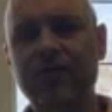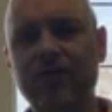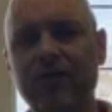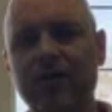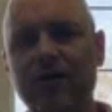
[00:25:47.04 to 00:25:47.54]

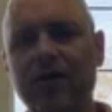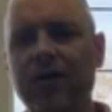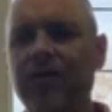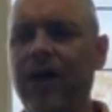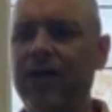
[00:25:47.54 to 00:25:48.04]
that
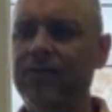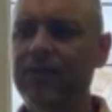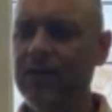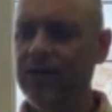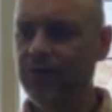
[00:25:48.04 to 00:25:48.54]
we
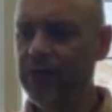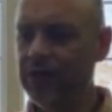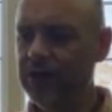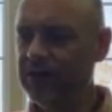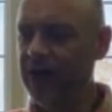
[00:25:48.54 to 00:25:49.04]

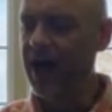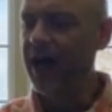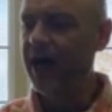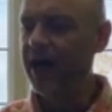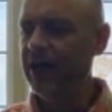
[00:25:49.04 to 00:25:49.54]
die
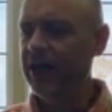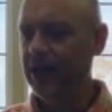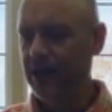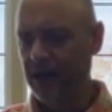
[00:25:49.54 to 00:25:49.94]
and are put